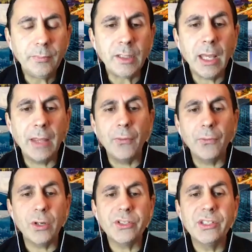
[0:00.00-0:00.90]
And of
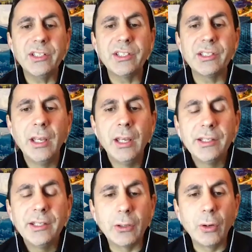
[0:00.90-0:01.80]
course, these
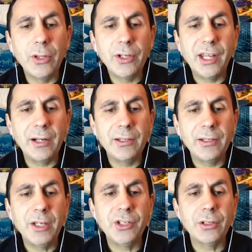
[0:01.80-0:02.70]
stakeholders are the
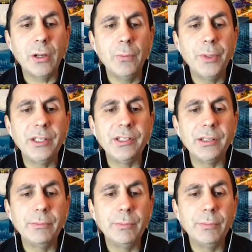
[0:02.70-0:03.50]
major companies in